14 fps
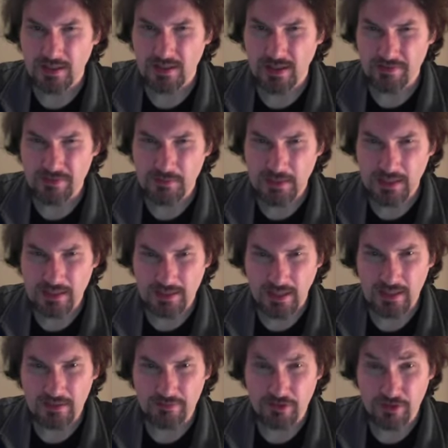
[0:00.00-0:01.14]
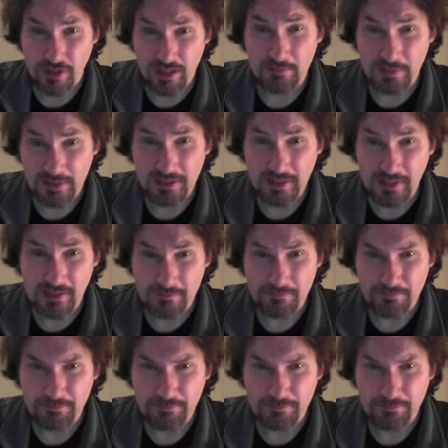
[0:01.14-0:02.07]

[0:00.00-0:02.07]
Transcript: gives me a kind of credibility.